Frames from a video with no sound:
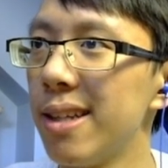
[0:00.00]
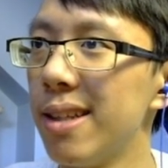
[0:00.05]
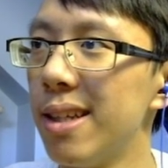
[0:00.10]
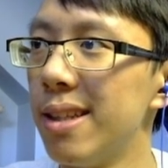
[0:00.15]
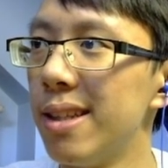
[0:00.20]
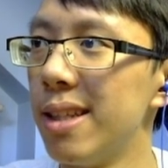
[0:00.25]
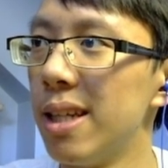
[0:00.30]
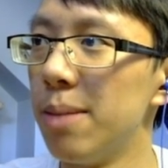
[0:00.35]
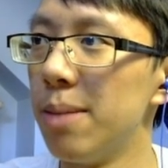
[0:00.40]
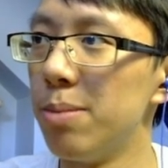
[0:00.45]
and
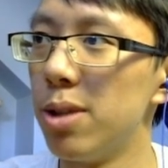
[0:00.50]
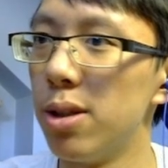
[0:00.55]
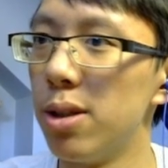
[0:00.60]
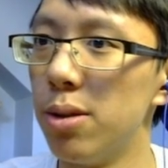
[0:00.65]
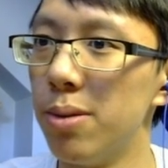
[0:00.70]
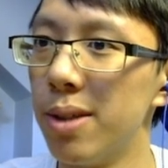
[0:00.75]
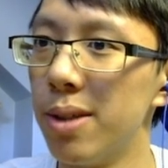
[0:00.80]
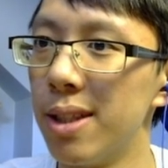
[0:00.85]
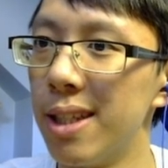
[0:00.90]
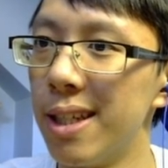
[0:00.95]
then name
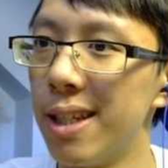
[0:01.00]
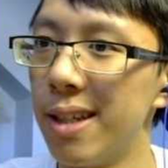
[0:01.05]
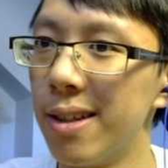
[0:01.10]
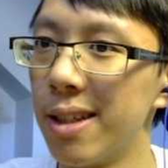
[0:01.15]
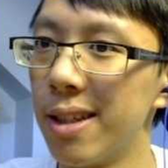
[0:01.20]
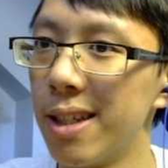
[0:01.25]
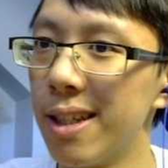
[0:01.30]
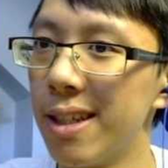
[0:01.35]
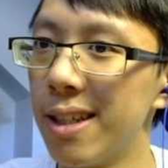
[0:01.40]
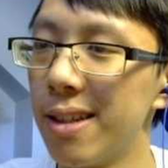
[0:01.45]
2 with the
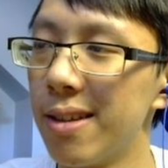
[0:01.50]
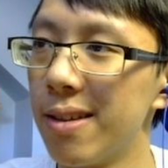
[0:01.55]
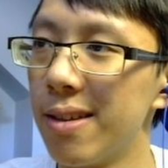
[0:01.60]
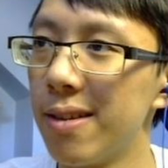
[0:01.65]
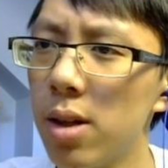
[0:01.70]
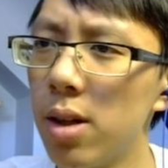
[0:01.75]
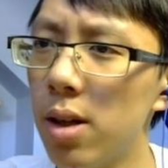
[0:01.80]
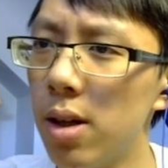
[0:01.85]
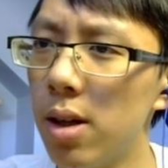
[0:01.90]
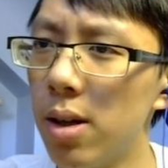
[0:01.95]
Hellkite.
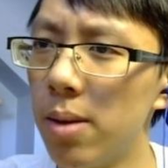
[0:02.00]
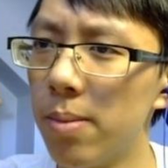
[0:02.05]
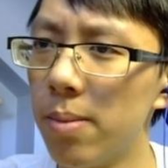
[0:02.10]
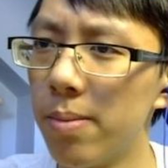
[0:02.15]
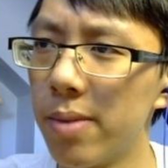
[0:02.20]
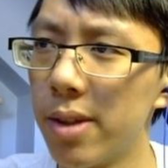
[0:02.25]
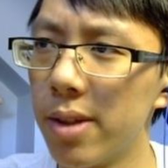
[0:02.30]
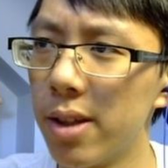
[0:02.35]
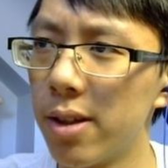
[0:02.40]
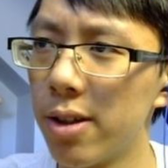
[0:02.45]

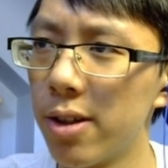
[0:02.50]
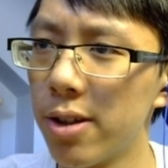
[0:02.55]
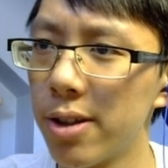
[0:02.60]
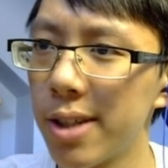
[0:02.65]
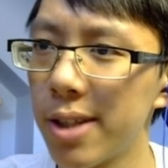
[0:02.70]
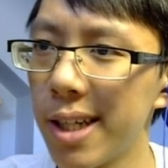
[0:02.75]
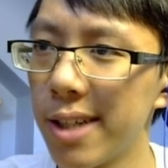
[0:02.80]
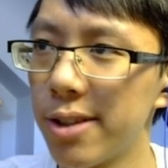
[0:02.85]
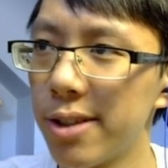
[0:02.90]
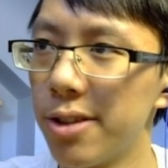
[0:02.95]
The
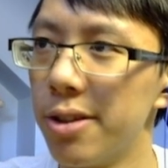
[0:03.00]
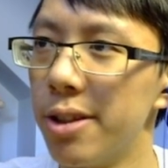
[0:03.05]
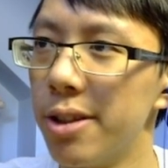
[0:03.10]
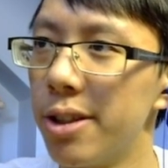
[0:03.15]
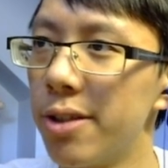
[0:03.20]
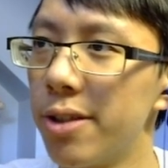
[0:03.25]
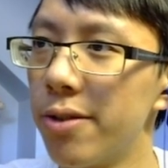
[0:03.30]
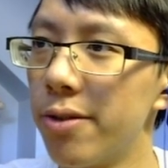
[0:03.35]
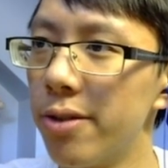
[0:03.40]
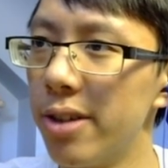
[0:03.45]
Cursecatcher
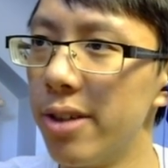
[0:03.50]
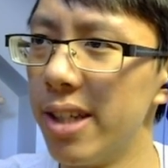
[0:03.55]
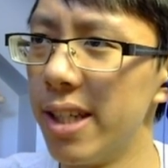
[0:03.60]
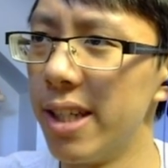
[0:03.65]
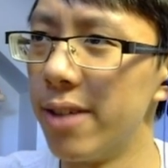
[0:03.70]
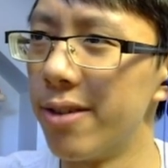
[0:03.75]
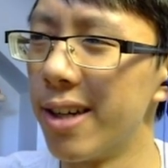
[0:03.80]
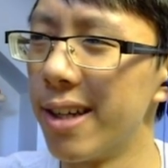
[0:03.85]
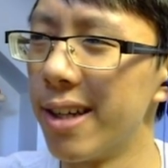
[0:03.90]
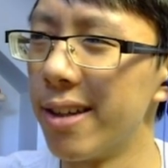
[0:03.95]
is
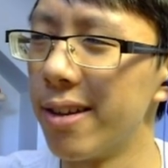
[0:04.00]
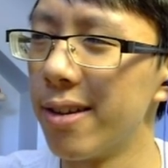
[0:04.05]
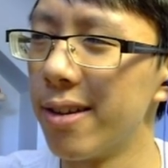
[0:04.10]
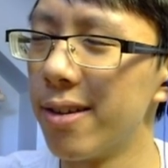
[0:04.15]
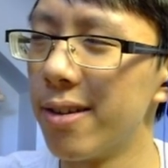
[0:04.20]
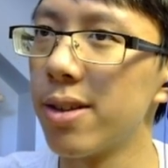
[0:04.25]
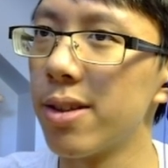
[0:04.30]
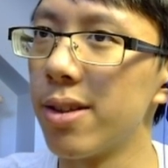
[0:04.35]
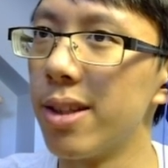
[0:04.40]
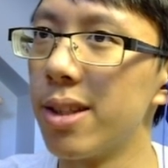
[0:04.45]
free, right?
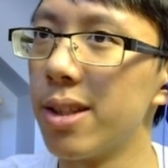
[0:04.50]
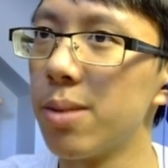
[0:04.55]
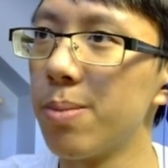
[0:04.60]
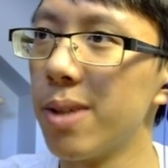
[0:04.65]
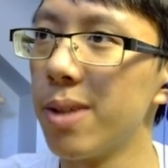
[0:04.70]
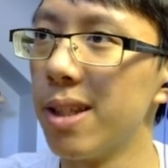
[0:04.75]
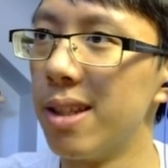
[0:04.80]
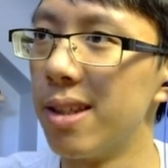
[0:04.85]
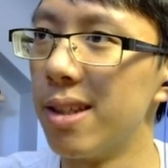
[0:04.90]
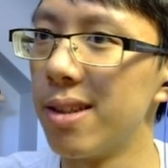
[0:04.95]
So let's
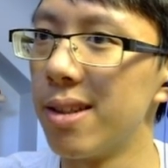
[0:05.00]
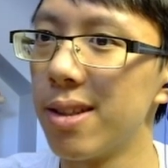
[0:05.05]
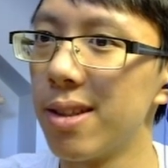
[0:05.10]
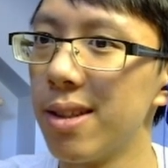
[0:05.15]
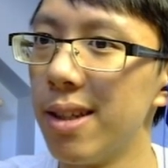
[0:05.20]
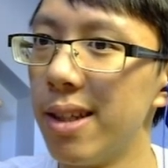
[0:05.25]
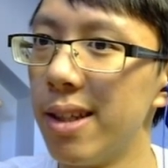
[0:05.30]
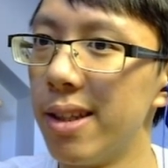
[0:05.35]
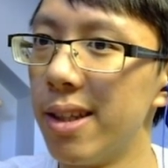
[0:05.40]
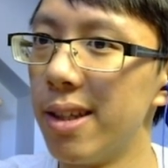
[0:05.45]
play this
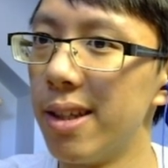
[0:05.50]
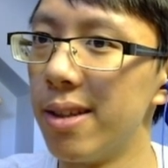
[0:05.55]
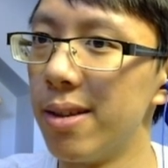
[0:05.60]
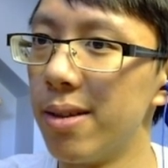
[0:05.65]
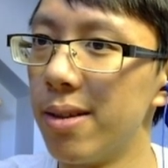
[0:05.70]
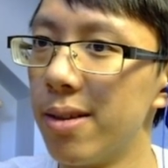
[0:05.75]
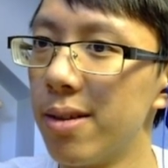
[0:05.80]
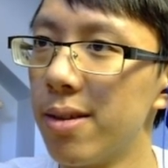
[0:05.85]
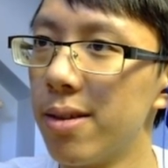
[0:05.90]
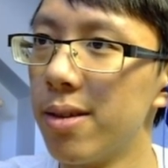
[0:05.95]
and
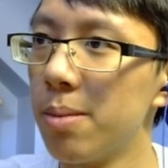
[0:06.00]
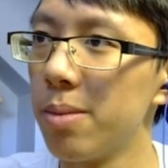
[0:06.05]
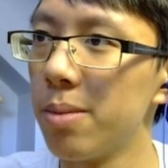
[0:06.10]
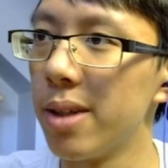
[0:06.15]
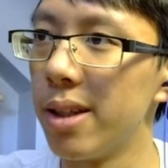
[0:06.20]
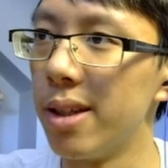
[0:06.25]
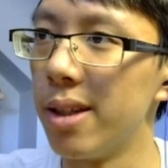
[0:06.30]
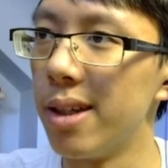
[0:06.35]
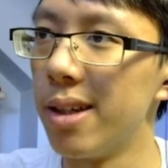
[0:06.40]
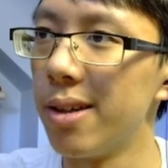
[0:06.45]
then
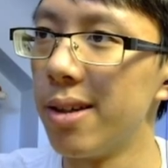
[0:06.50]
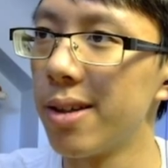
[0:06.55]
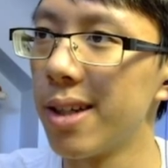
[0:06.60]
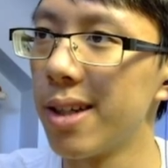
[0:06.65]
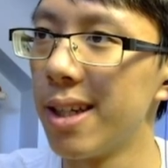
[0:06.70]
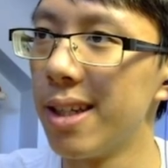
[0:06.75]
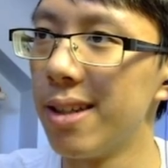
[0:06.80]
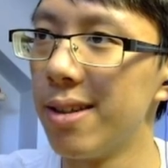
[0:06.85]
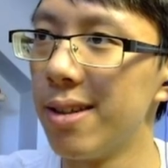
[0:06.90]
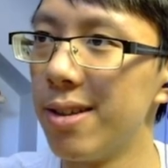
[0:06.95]
play the
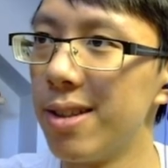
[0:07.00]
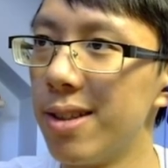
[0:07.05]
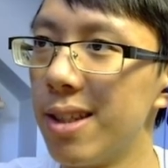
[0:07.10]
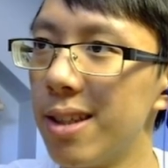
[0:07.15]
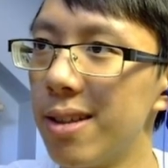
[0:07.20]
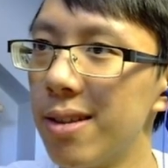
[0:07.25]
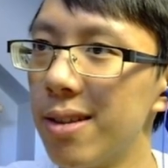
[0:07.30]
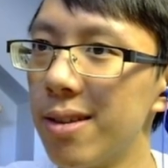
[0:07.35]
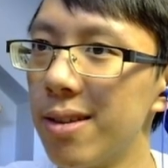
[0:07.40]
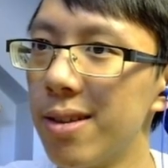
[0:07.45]
Hellkite
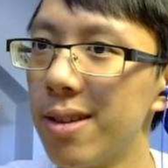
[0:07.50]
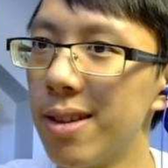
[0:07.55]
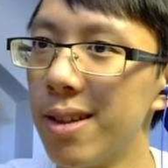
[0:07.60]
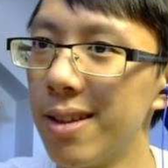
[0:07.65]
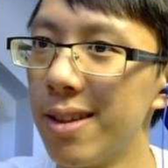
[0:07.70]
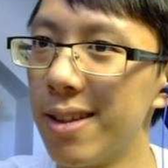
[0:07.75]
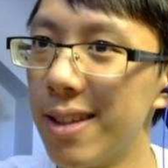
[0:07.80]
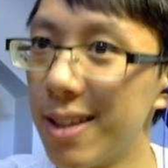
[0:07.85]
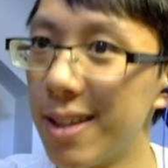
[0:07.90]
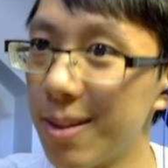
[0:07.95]
using
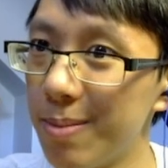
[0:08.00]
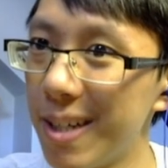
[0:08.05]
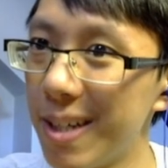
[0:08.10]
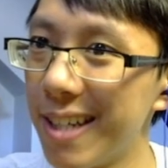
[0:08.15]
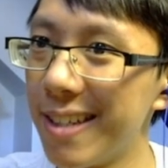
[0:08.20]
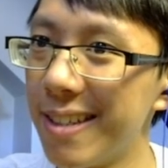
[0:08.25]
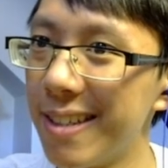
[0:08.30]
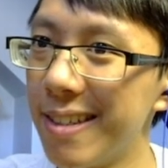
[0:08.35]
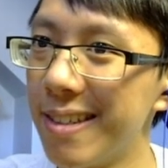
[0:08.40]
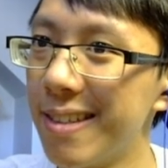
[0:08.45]
this
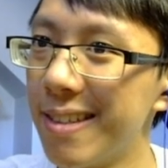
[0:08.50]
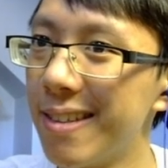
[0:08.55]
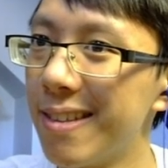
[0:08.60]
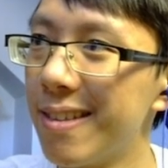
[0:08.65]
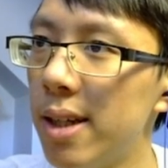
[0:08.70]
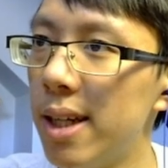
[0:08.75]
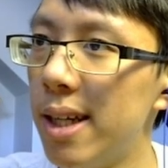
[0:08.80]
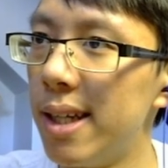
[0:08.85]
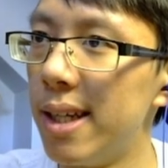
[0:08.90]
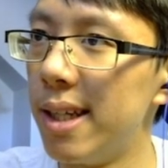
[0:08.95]
mana,
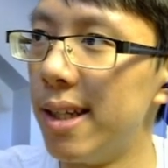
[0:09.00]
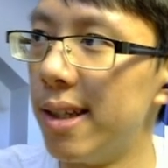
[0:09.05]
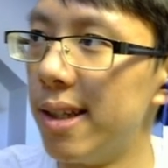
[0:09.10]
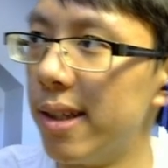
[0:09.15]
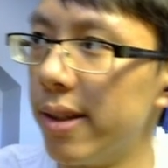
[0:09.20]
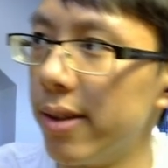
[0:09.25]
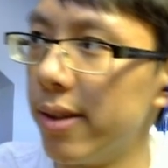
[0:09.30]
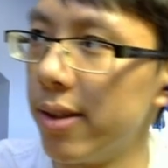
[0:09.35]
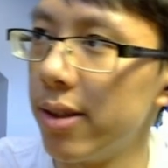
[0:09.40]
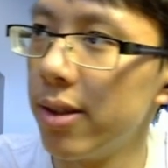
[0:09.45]

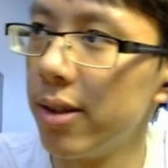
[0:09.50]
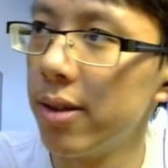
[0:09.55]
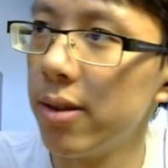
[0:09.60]
and